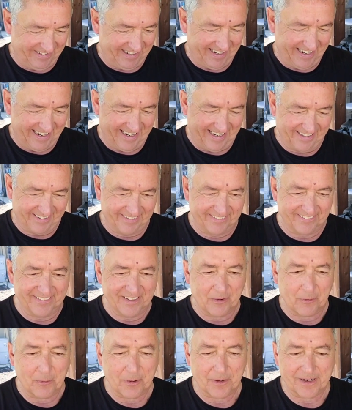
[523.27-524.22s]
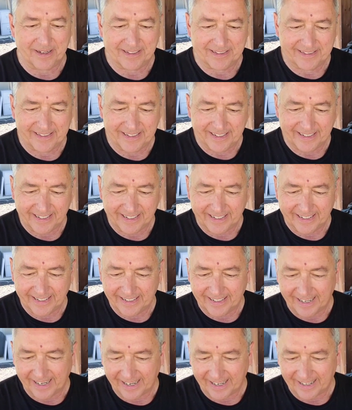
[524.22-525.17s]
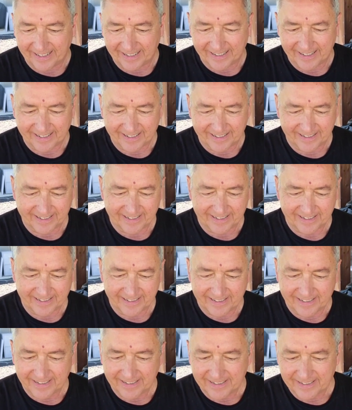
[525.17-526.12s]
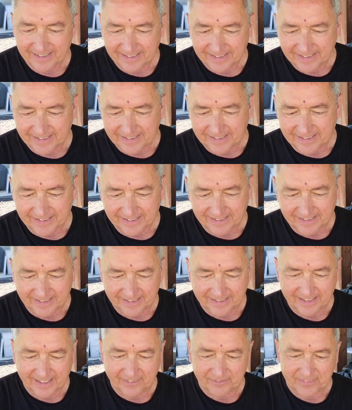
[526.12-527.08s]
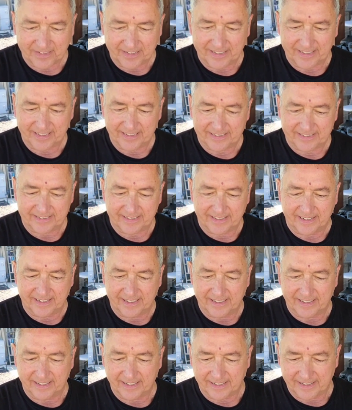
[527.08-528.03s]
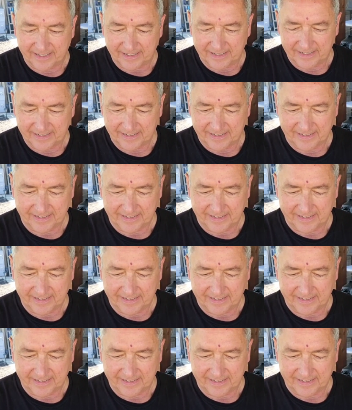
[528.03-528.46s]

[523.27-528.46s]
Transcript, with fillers: Ah, I don't even know where to dig in at. I'll have to get, uh,